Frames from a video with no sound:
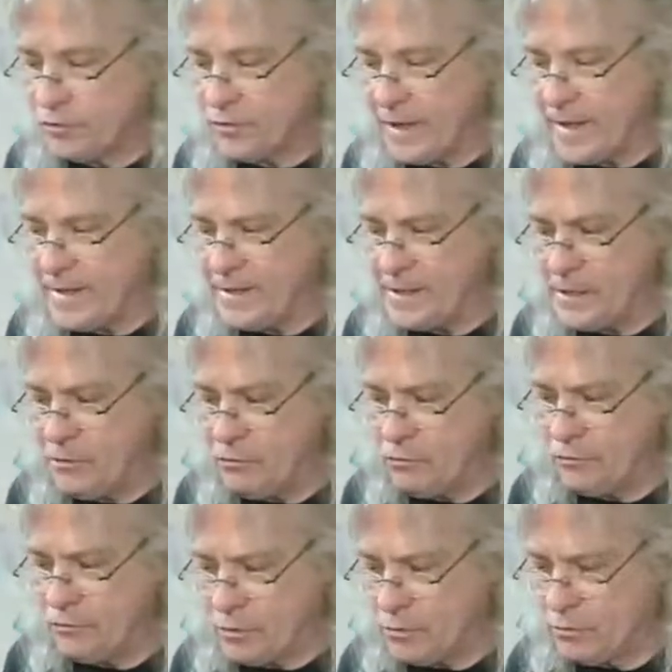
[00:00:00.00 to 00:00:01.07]
18
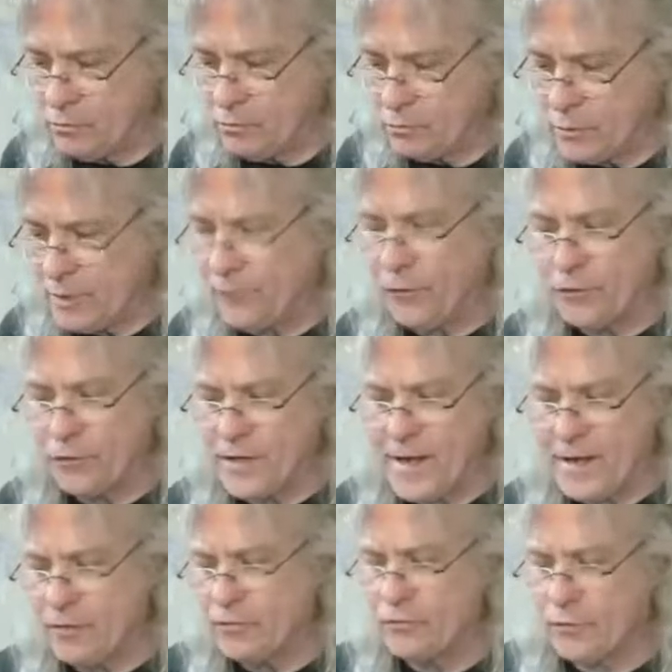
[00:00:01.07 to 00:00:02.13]
years old when I first
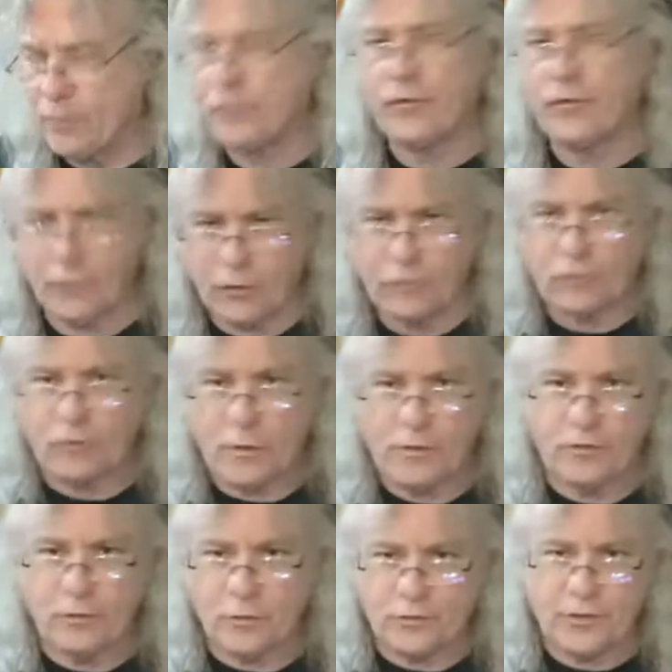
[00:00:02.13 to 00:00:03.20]
had her. When she first joined,
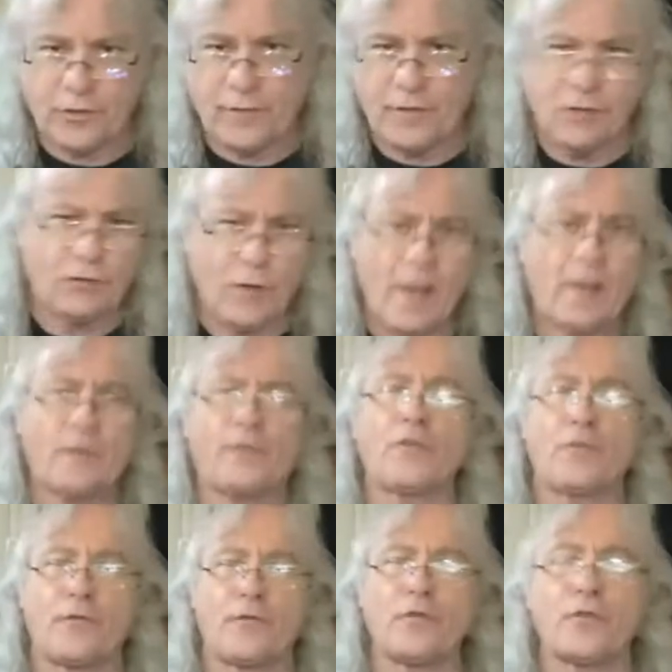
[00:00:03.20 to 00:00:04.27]
she was 17. So I had her for a
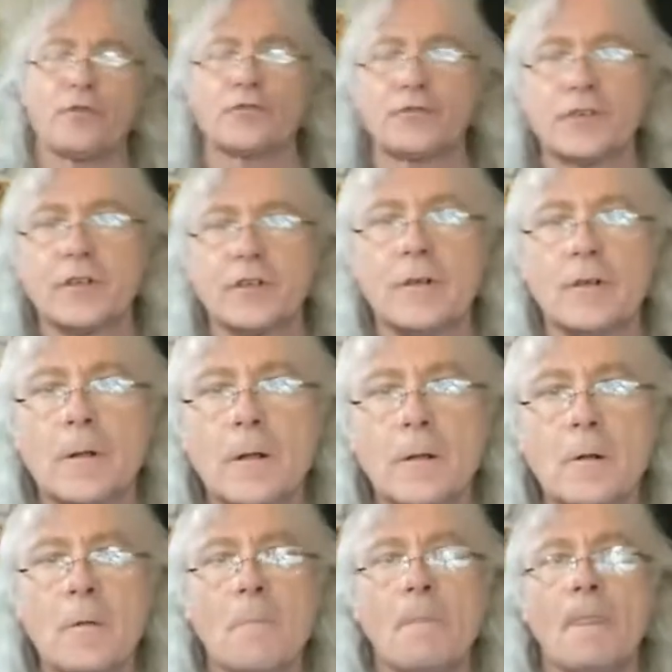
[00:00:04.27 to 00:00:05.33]
few years.
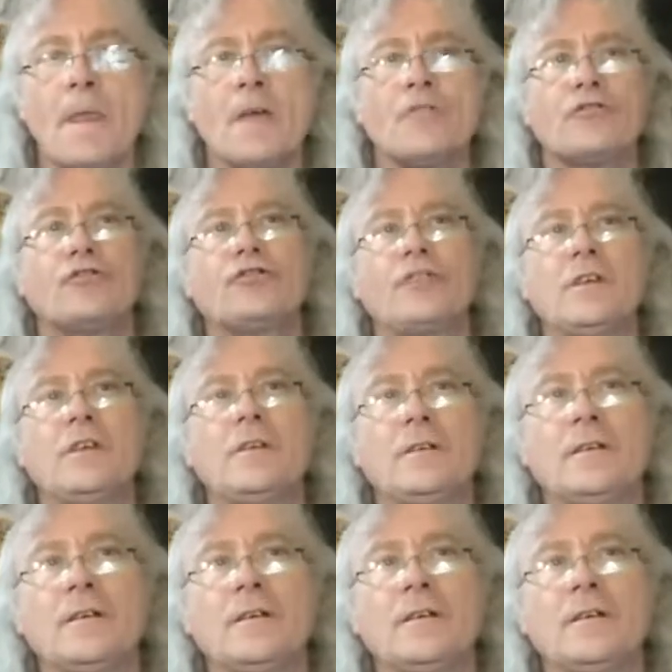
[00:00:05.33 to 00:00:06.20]
She